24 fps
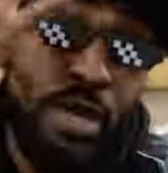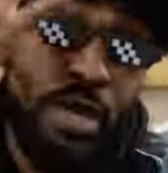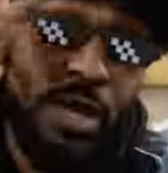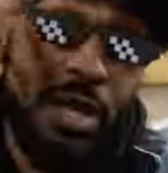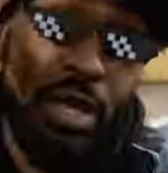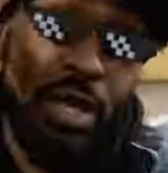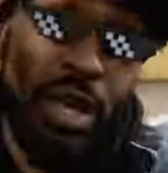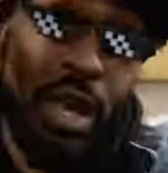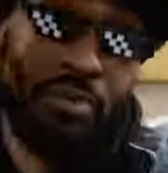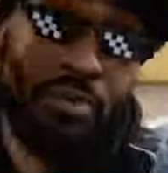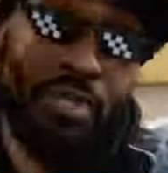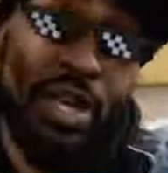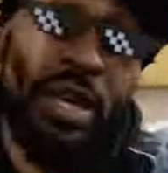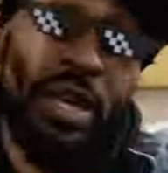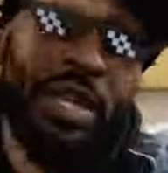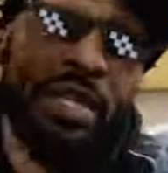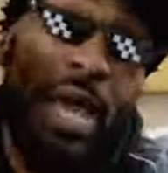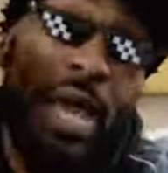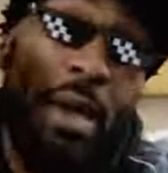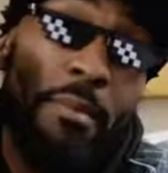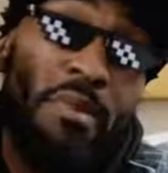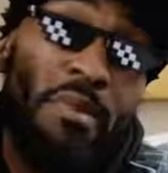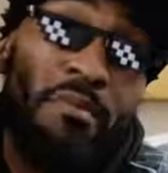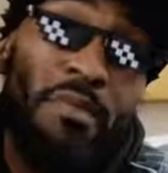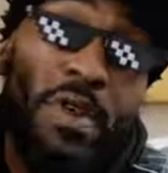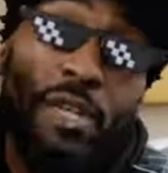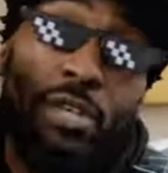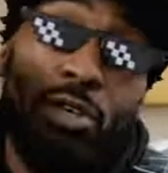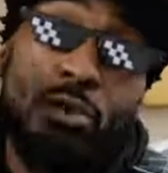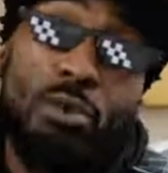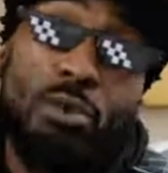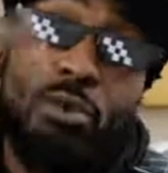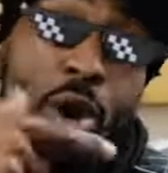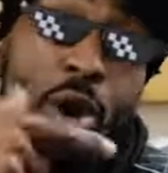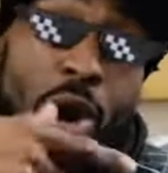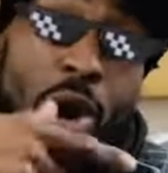I'm trying to captivate new
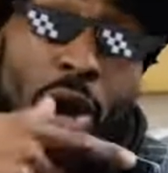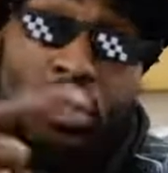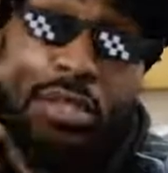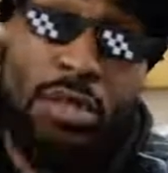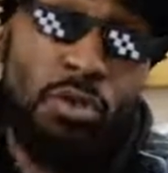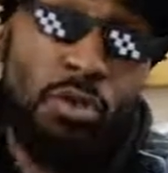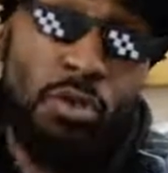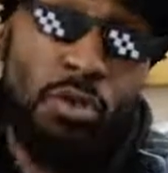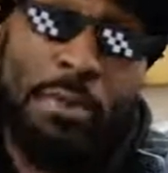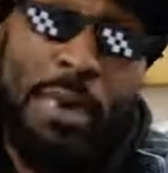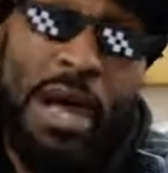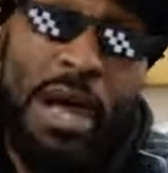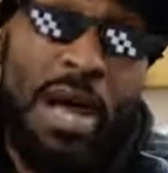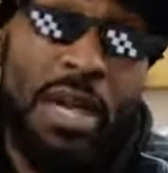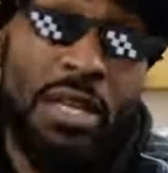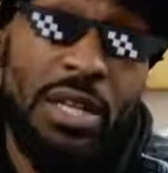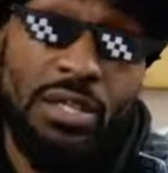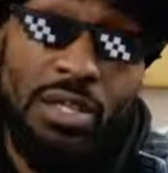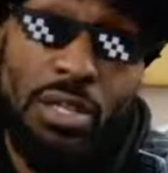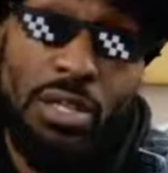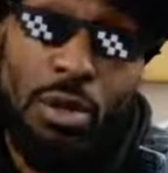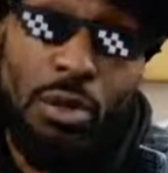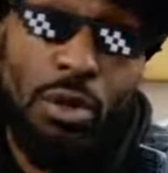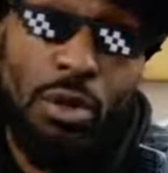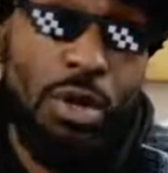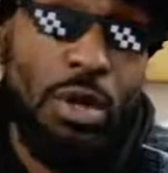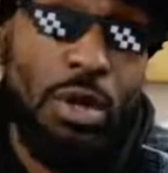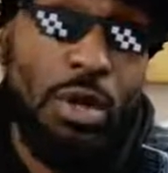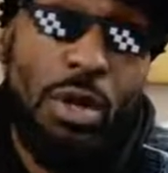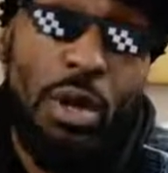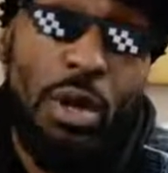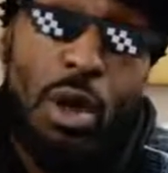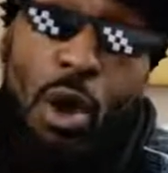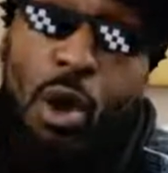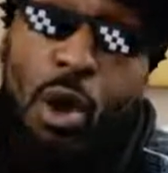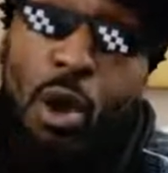hearts and new minds. So
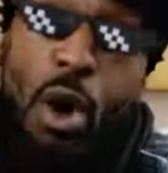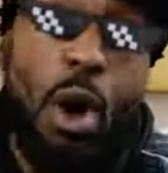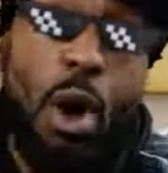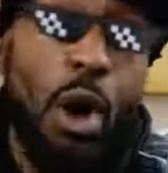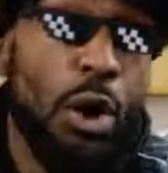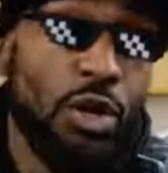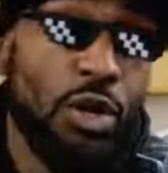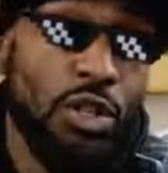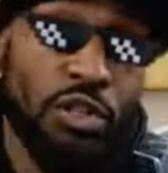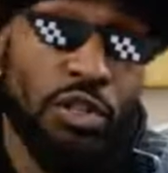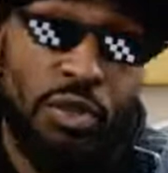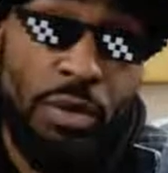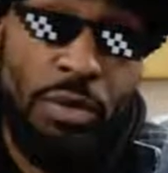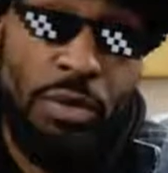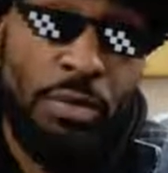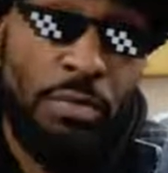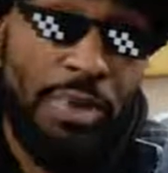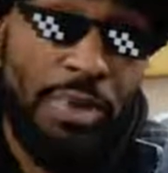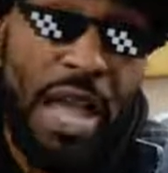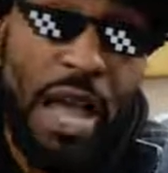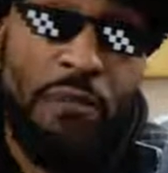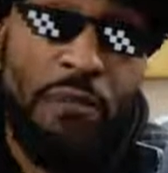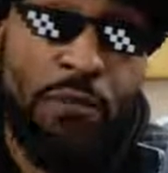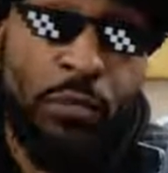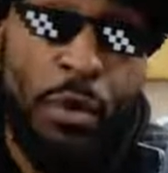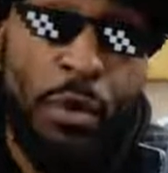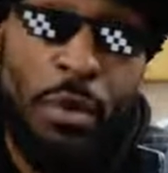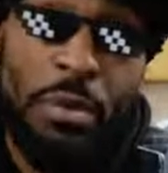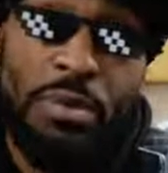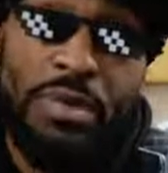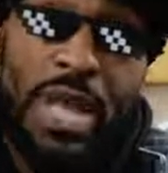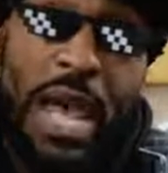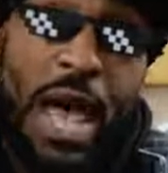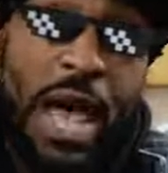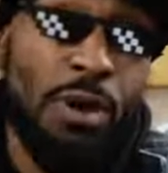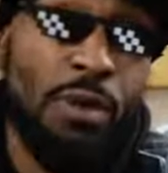on all streaming platforms,
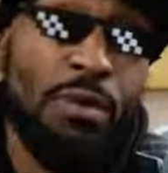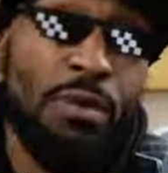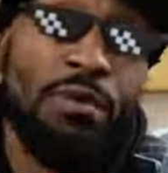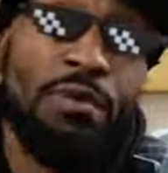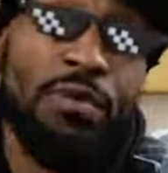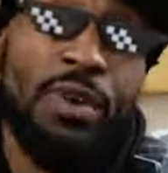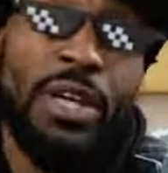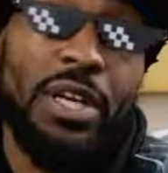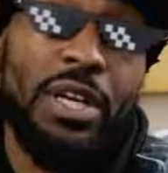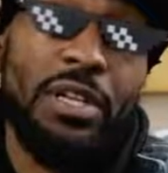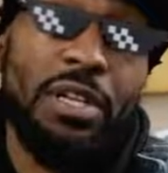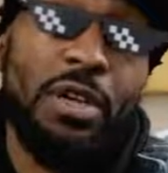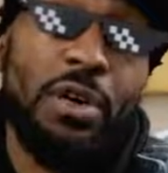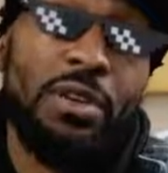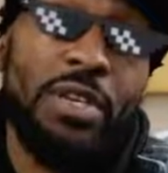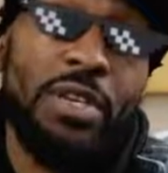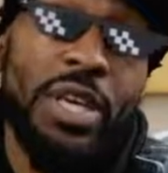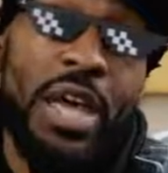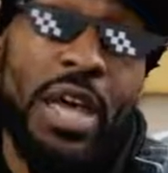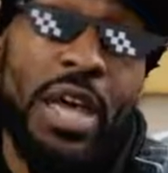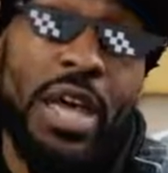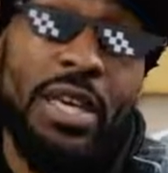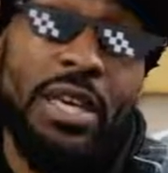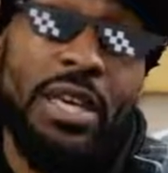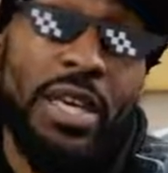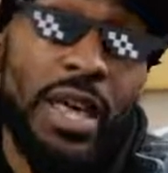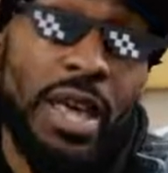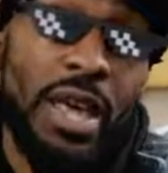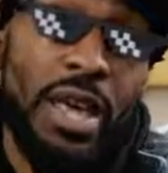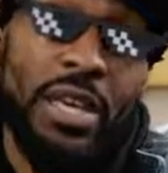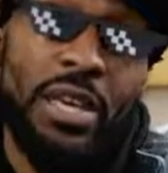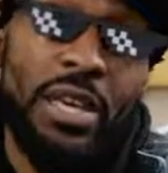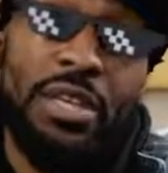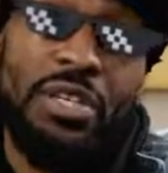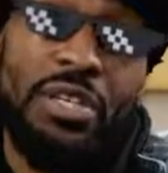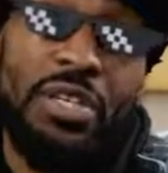I don't fucking know yet, aka
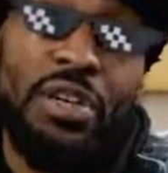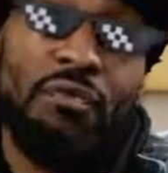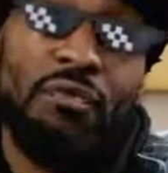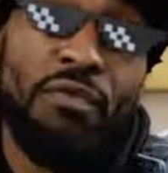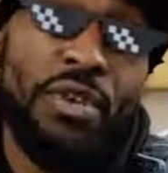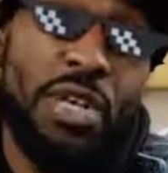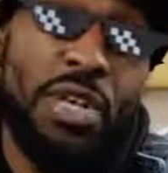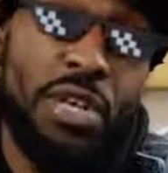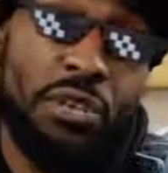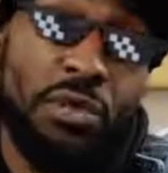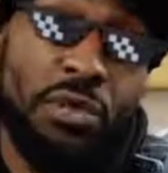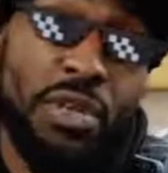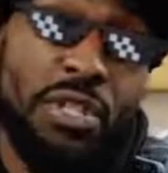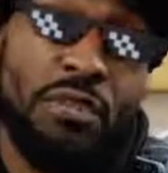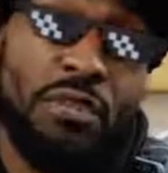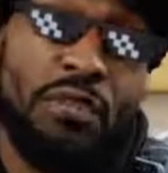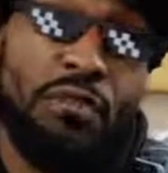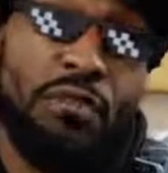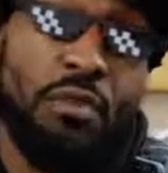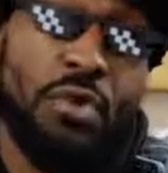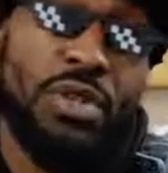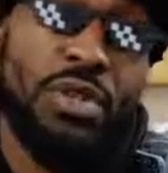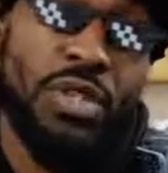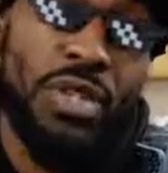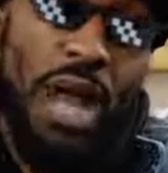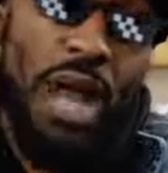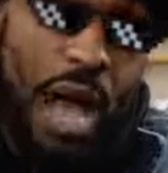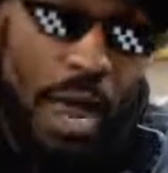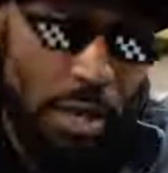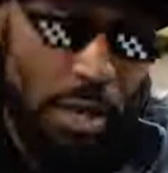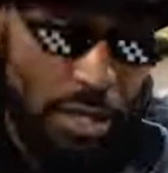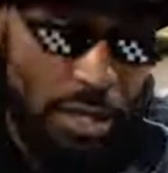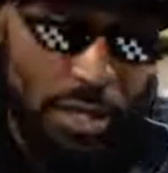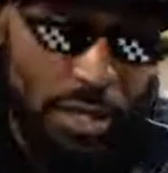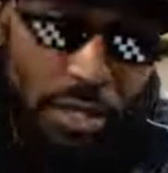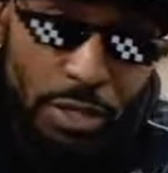in different degrees of force
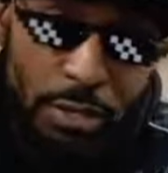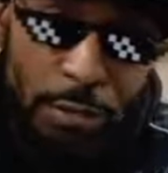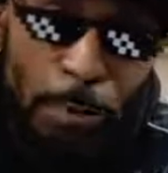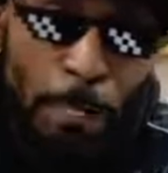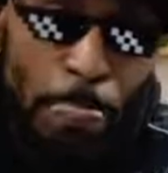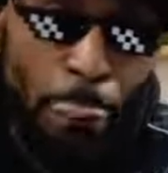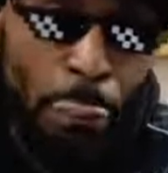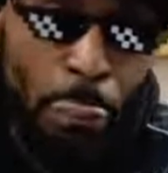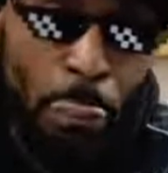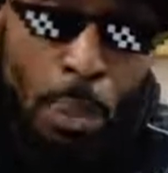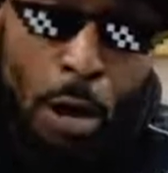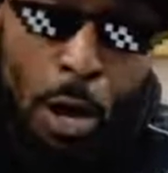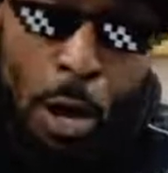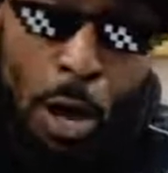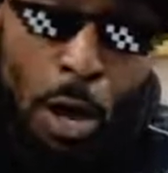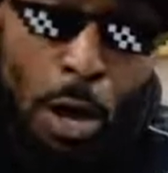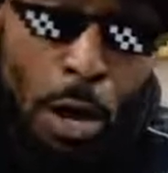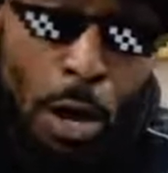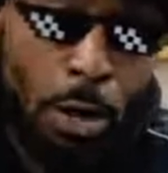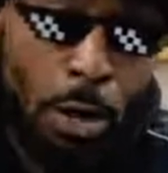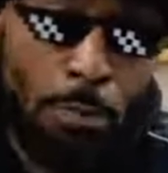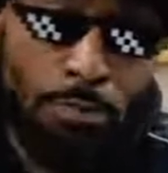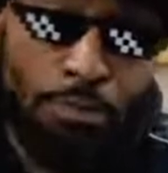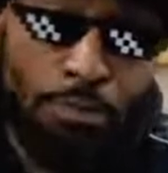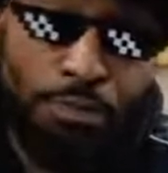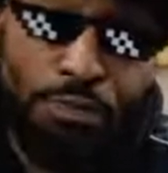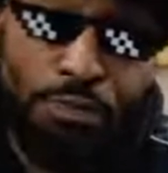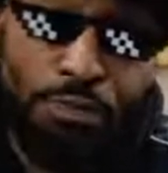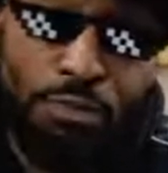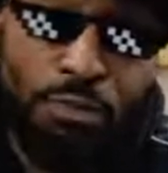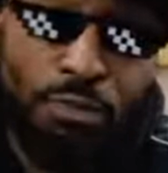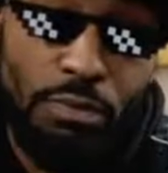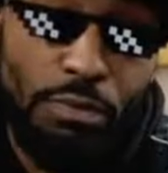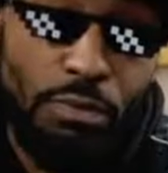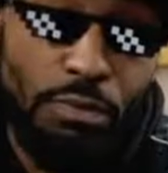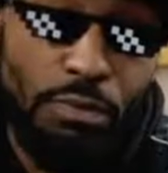knowledge.
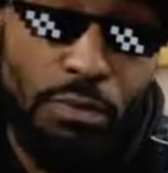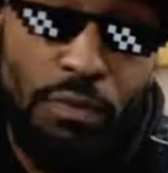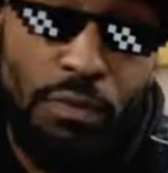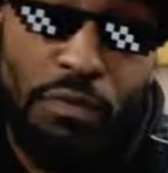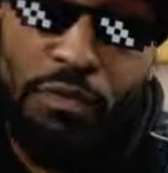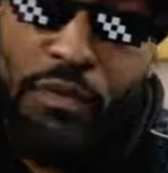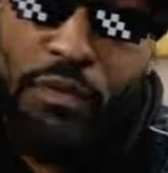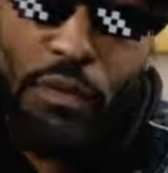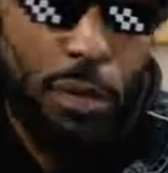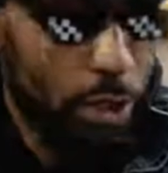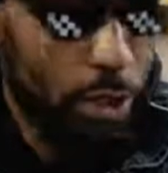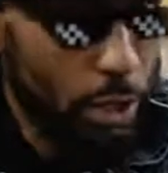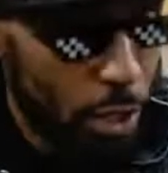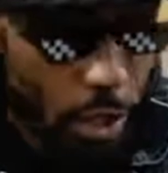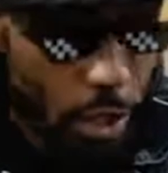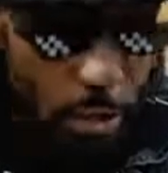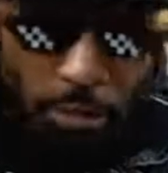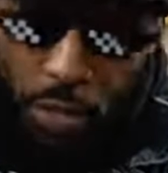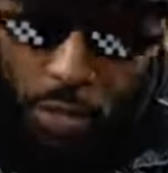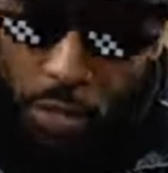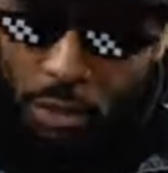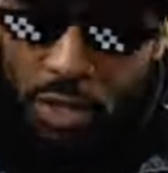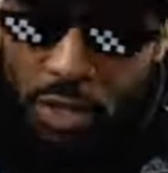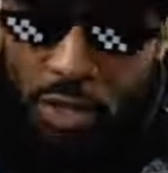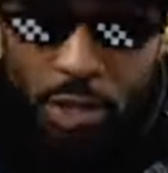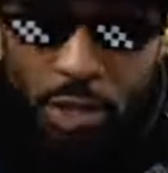Feel good music.